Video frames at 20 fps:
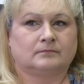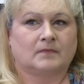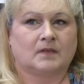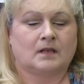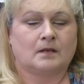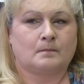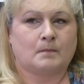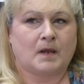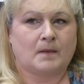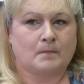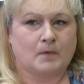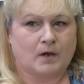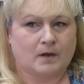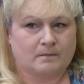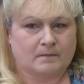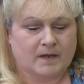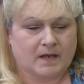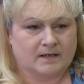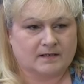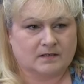and my mom
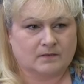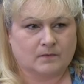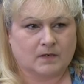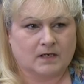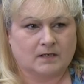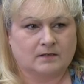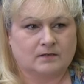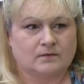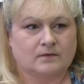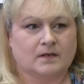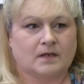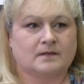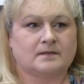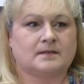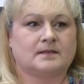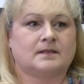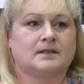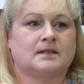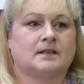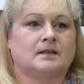passed away in
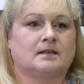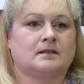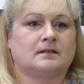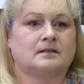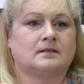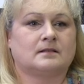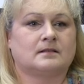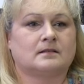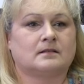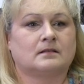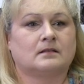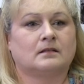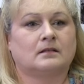2006.